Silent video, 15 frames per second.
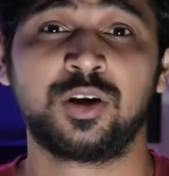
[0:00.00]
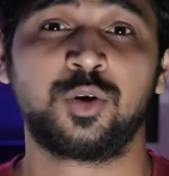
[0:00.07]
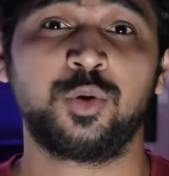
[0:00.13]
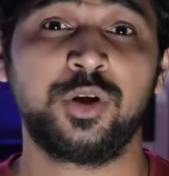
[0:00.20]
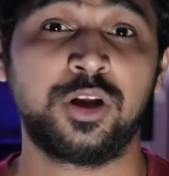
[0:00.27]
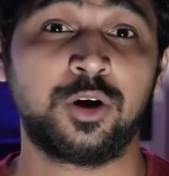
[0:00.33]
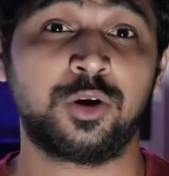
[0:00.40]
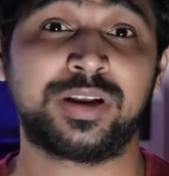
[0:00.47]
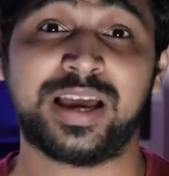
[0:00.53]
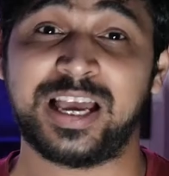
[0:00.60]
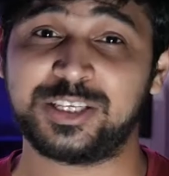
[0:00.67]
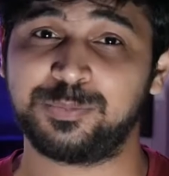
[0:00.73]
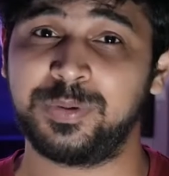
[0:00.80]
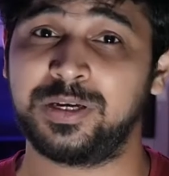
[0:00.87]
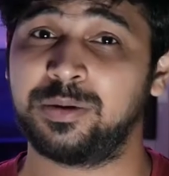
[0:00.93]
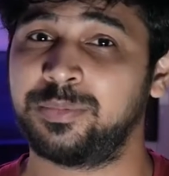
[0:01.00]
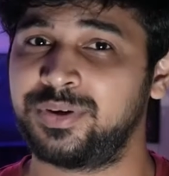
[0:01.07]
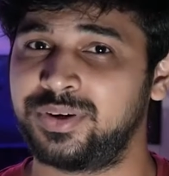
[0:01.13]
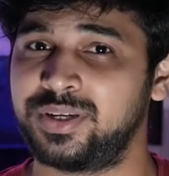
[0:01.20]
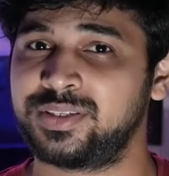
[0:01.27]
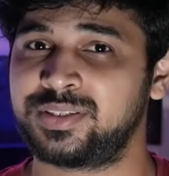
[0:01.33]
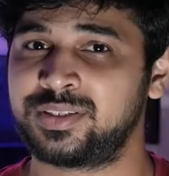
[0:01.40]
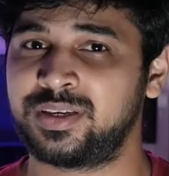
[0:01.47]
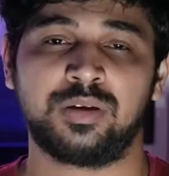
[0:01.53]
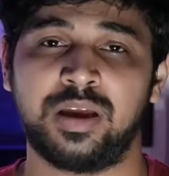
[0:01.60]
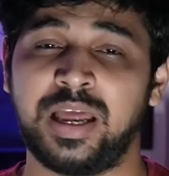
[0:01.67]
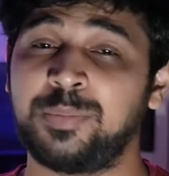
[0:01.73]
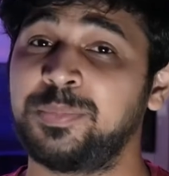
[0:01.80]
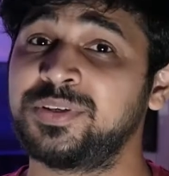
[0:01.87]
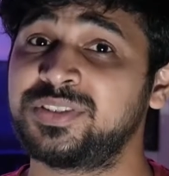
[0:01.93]
Going out has become a risk
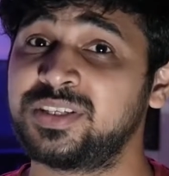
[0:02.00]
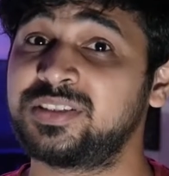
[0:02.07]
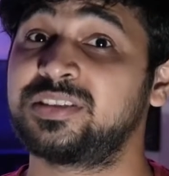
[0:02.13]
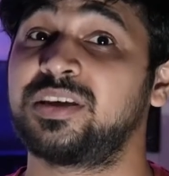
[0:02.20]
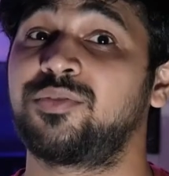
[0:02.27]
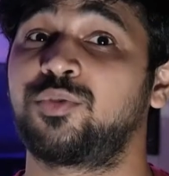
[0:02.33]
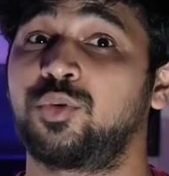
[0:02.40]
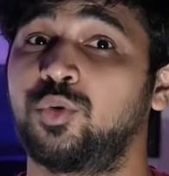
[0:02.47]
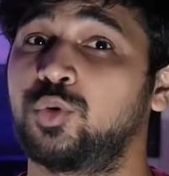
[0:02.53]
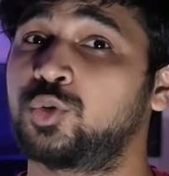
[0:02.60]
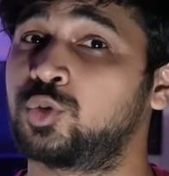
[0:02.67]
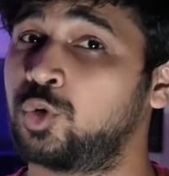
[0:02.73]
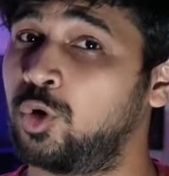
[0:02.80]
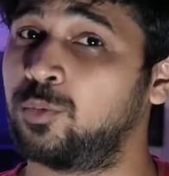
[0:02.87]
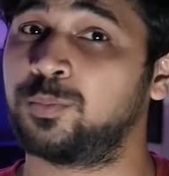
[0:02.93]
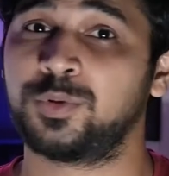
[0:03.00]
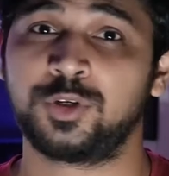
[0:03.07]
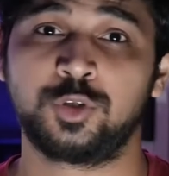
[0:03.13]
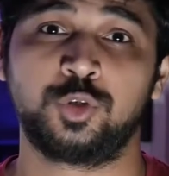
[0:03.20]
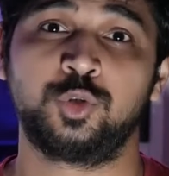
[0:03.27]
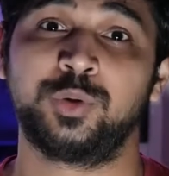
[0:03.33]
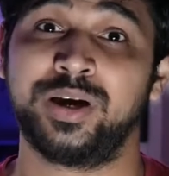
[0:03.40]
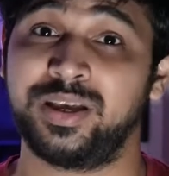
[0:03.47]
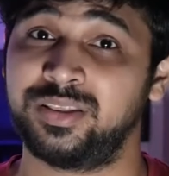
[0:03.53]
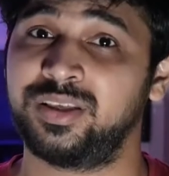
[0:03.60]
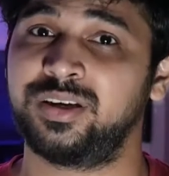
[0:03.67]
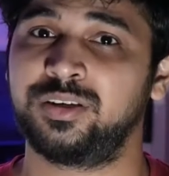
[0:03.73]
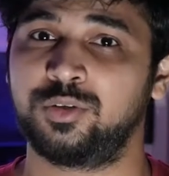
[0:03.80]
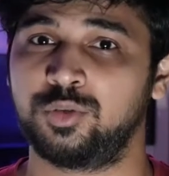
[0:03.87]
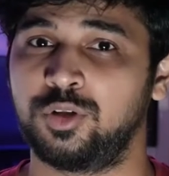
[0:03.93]
and businesses have closed shop to
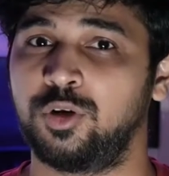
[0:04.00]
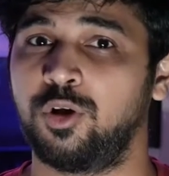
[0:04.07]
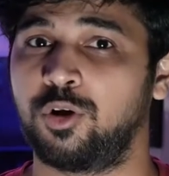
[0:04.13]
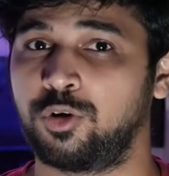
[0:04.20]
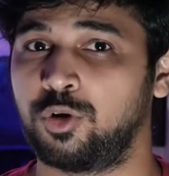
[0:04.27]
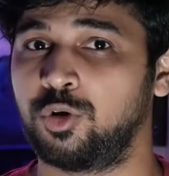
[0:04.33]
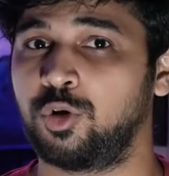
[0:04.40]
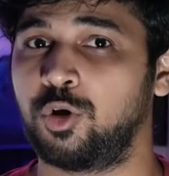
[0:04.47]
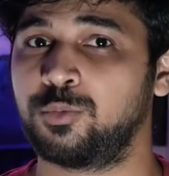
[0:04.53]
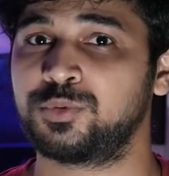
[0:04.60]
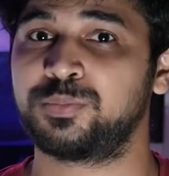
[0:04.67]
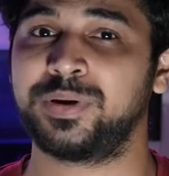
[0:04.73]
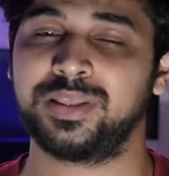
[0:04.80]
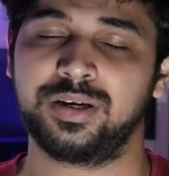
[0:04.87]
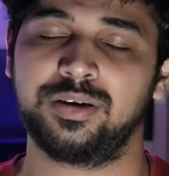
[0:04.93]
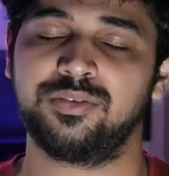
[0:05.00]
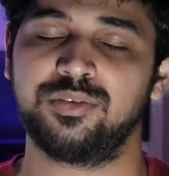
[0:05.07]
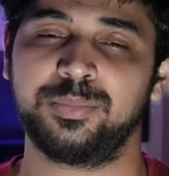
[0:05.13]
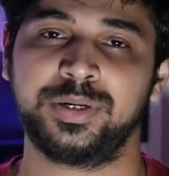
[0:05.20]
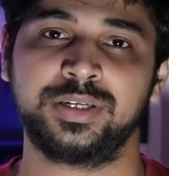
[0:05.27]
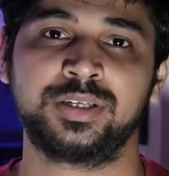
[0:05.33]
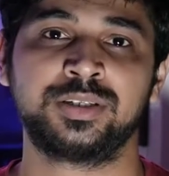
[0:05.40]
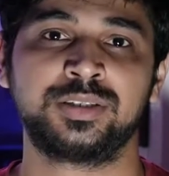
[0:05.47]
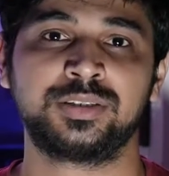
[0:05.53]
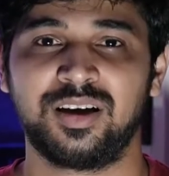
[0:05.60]
adhere to the lockdown norms by the government.